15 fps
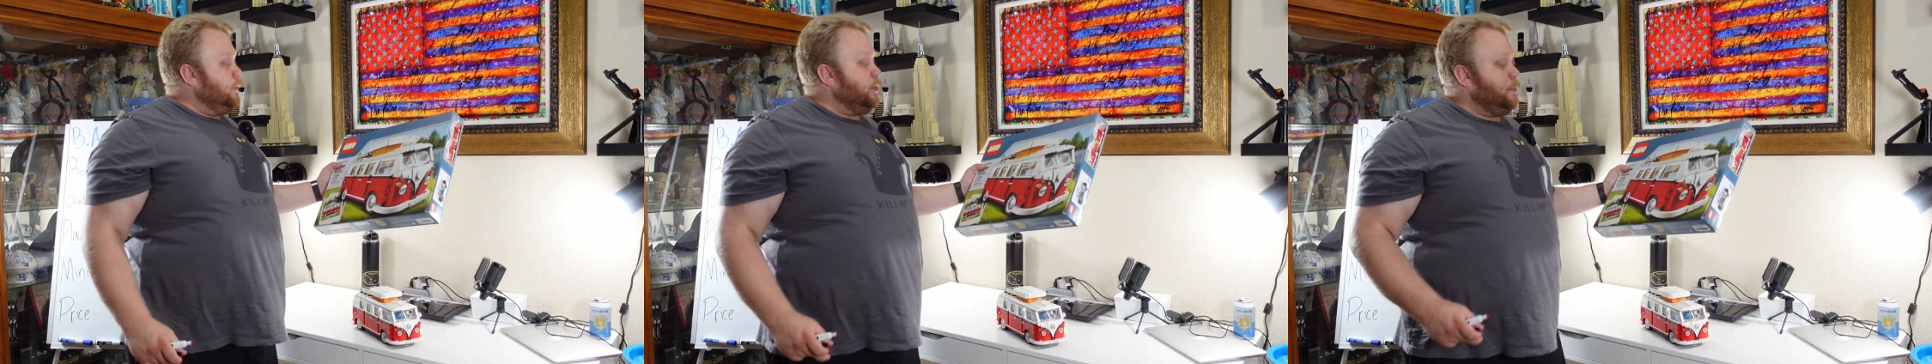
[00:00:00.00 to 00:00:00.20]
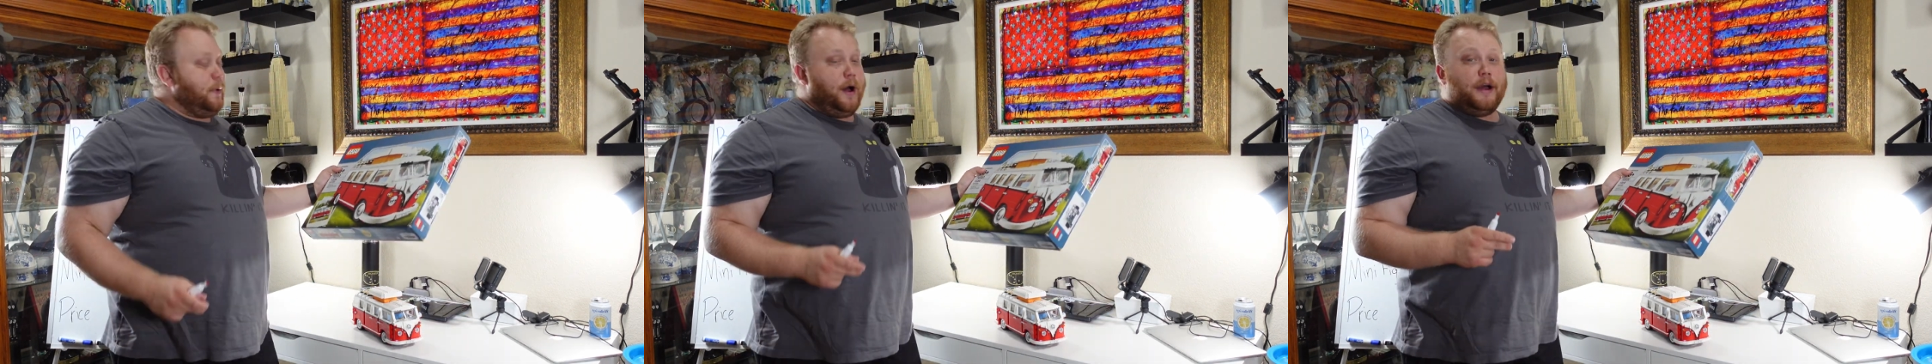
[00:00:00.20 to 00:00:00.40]

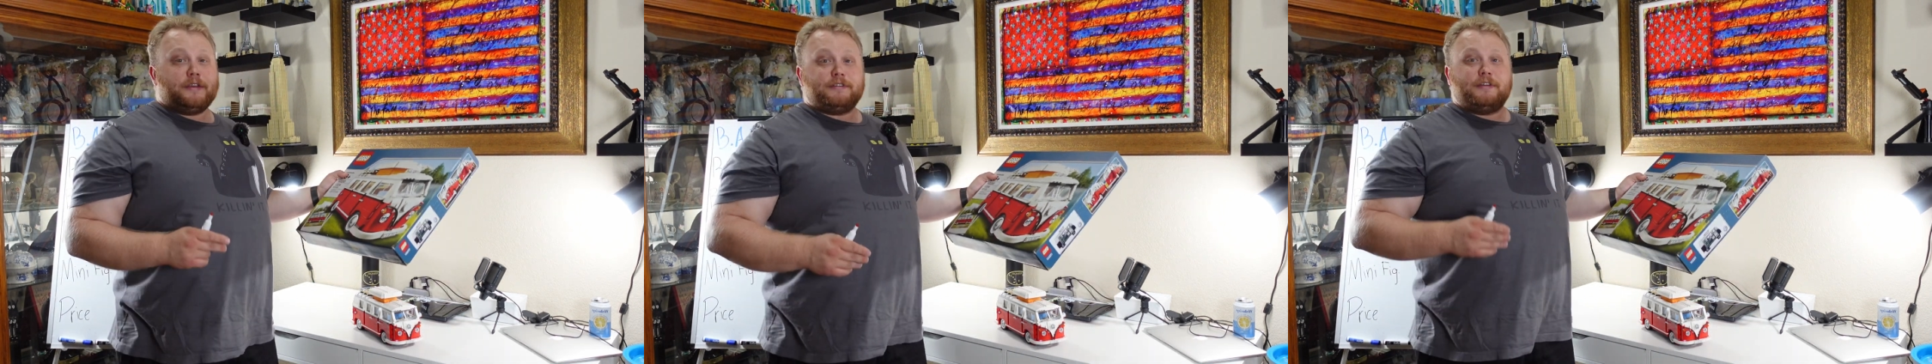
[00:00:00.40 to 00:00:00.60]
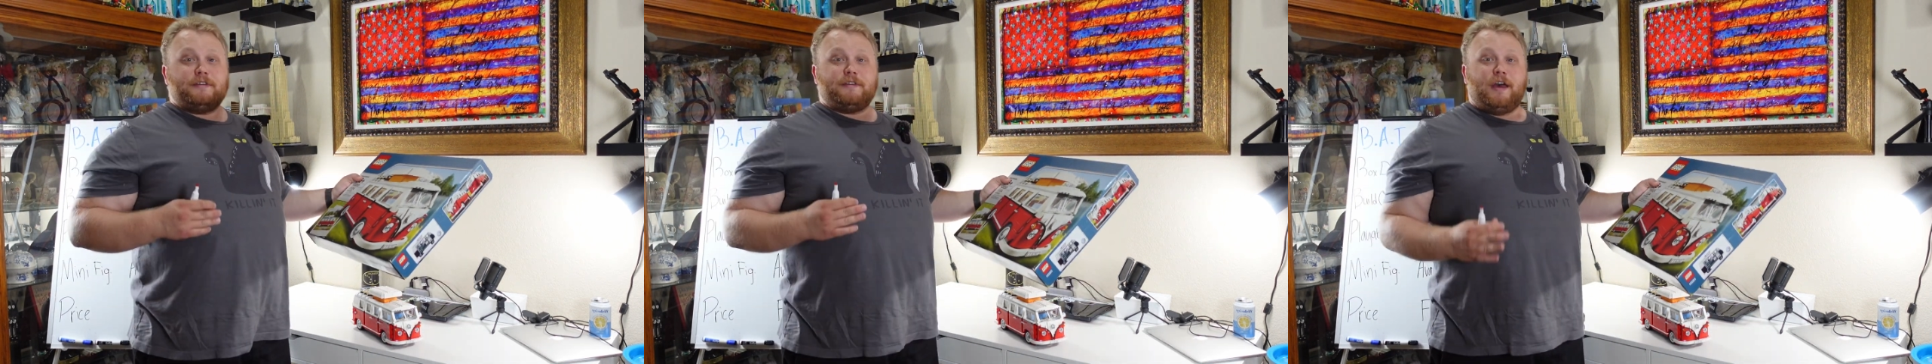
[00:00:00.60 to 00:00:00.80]
the
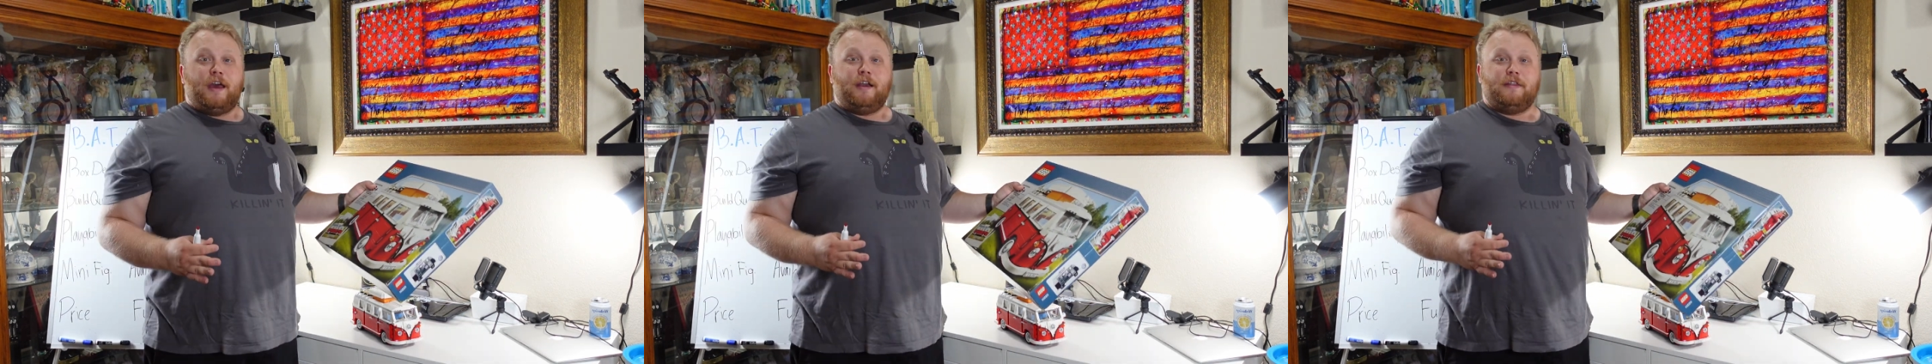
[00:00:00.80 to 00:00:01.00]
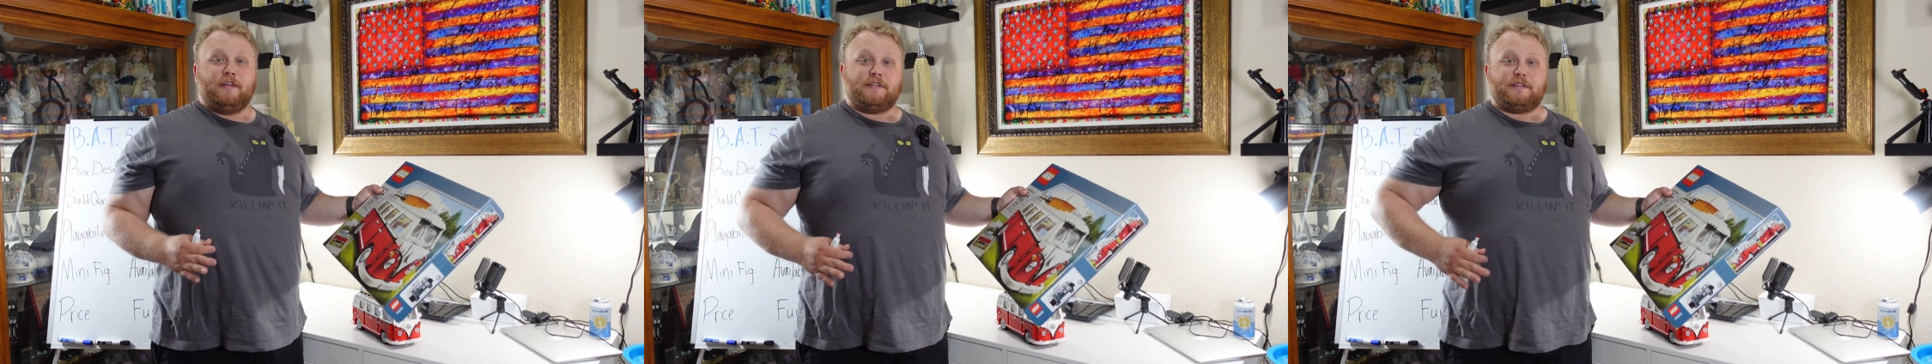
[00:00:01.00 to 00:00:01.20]
box
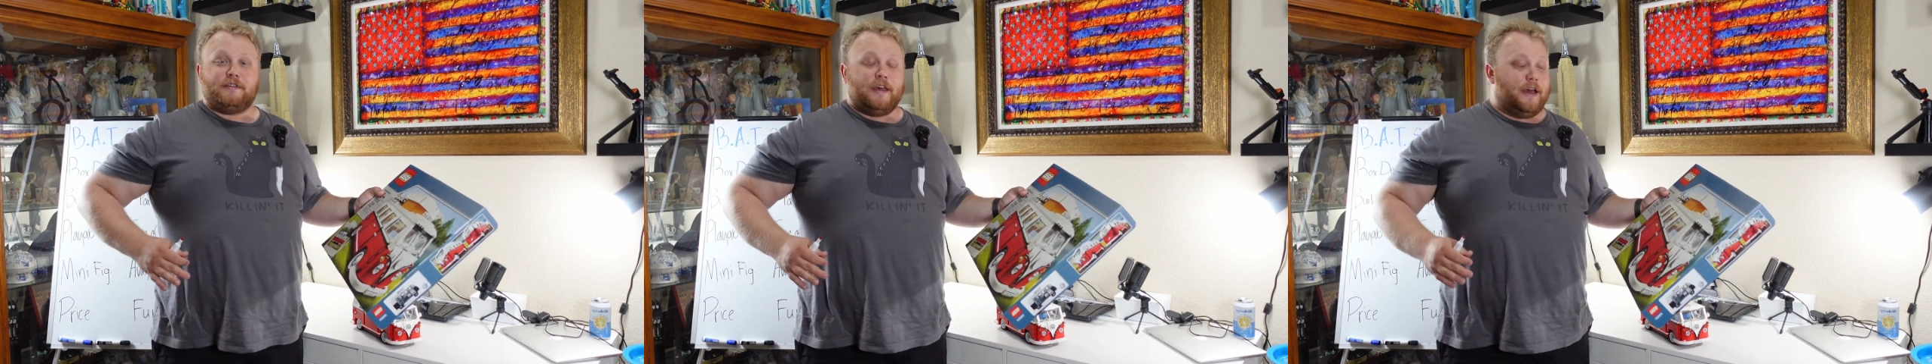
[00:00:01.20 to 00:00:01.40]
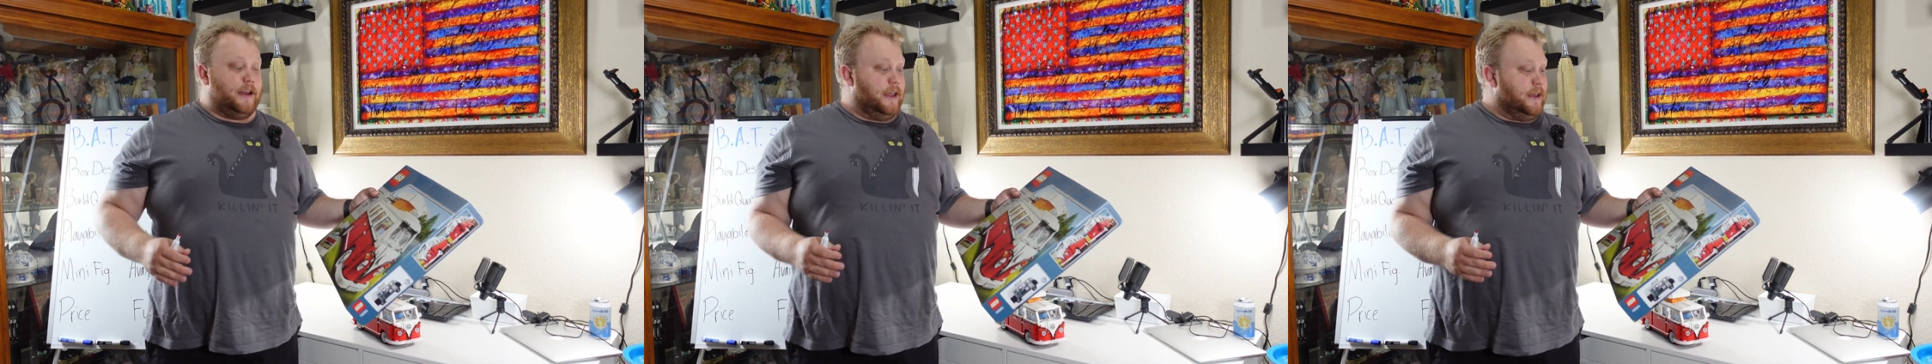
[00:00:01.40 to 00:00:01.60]
design on this
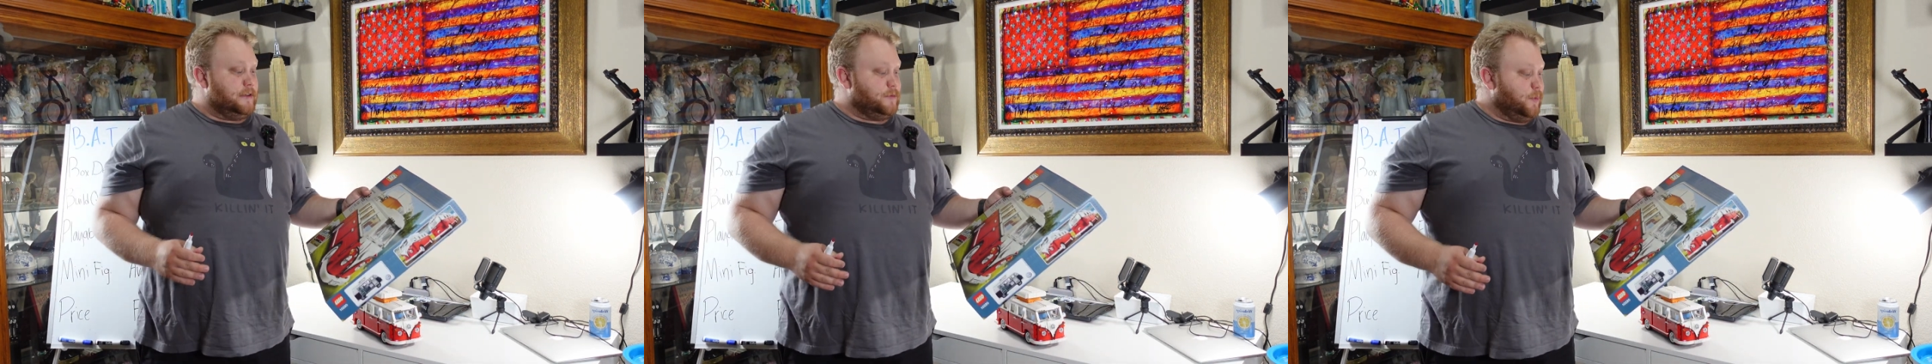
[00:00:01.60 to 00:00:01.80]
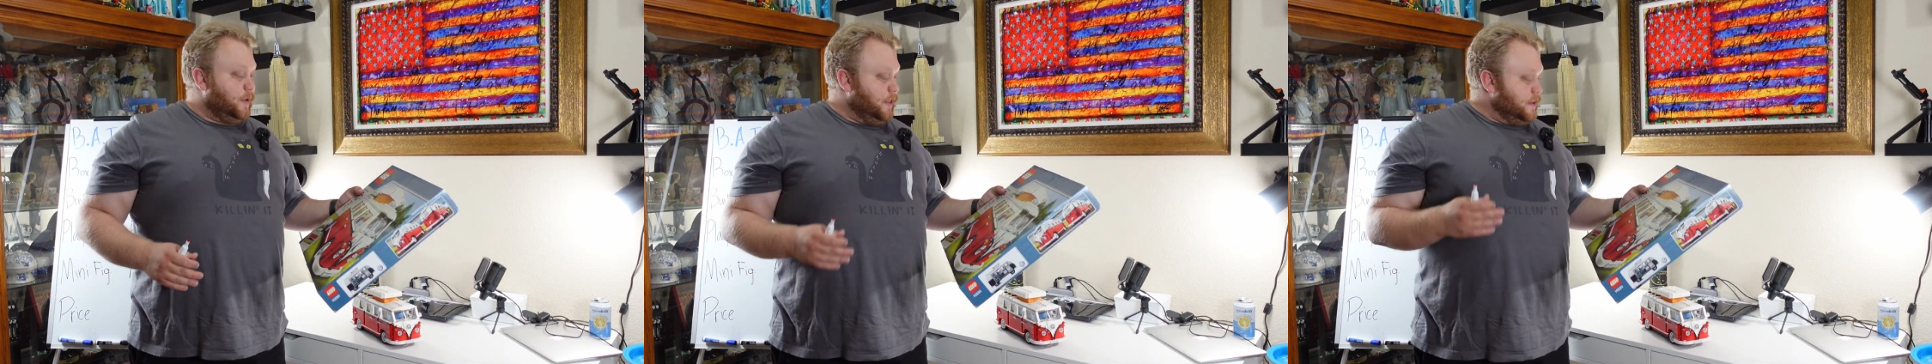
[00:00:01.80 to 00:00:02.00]
set
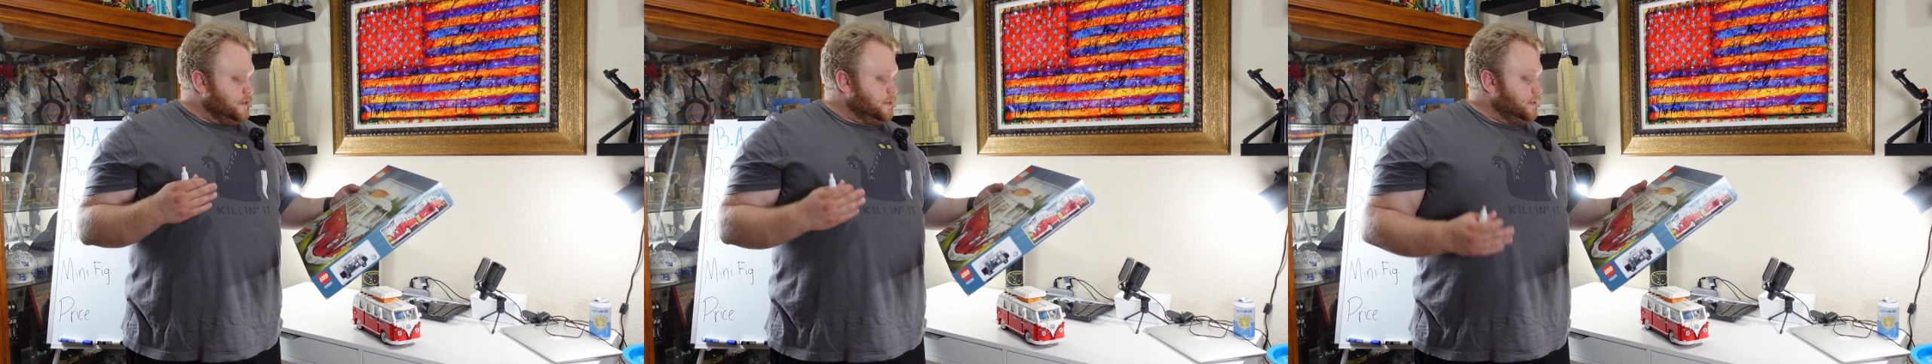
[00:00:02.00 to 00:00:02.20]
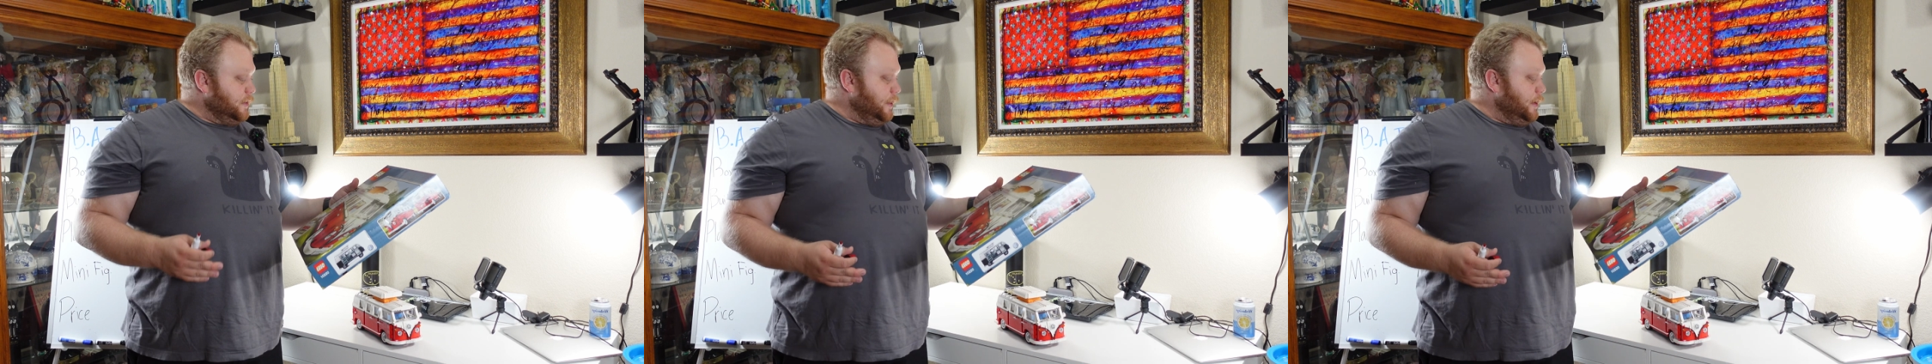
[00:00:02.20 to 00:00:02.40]
is really
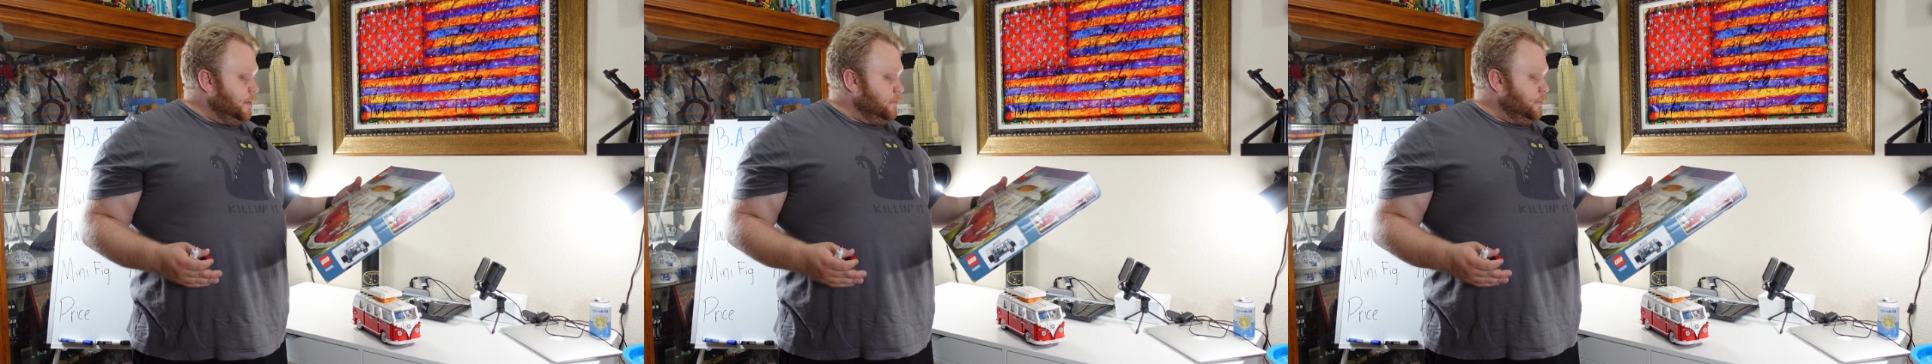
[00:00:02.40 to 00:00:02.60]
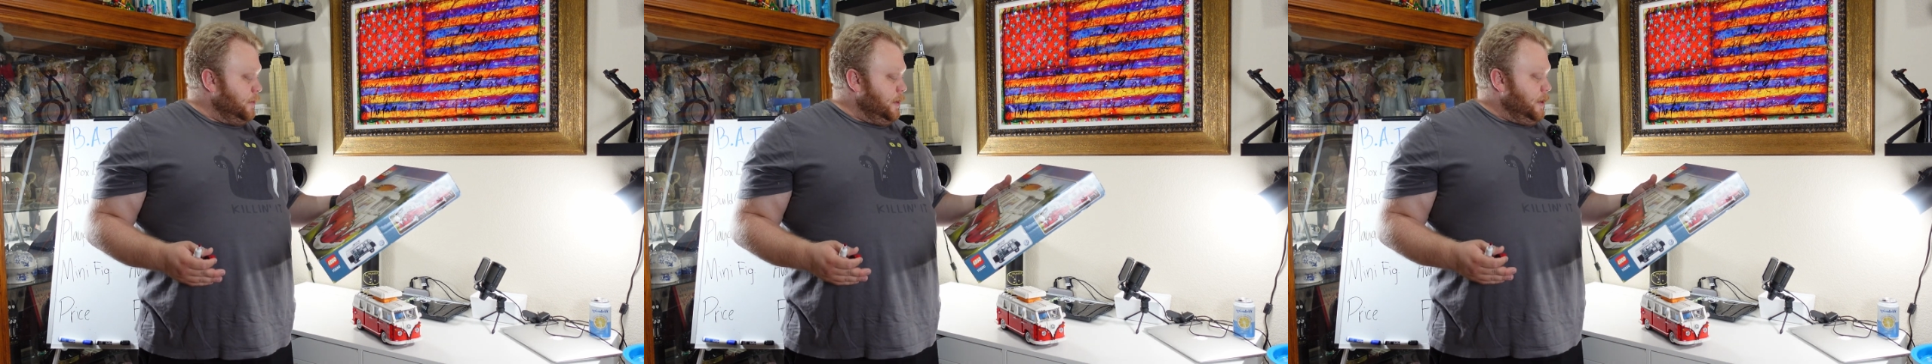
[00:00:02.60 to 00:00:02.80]

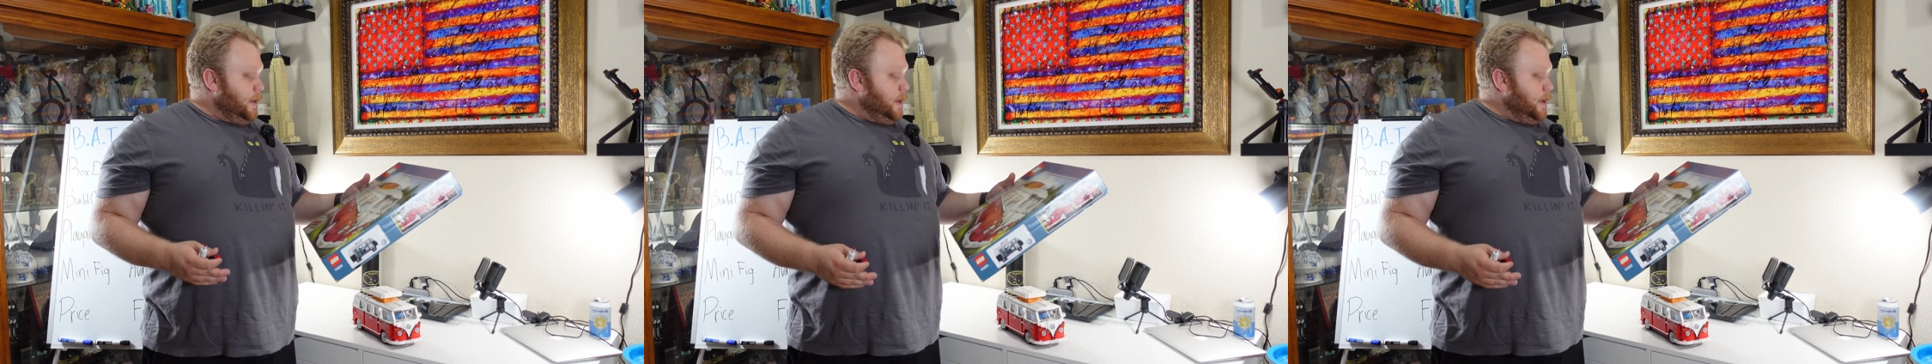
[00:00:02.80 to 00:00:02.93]
slim.